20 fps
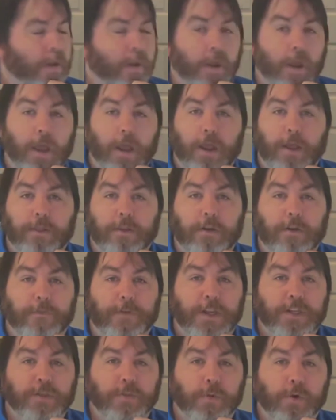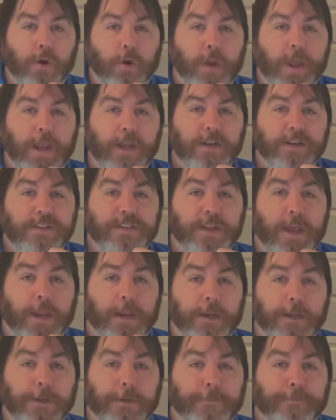the device will go ahead and
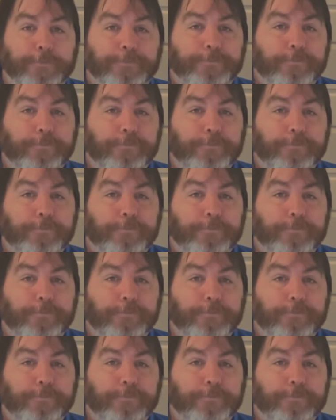sign in.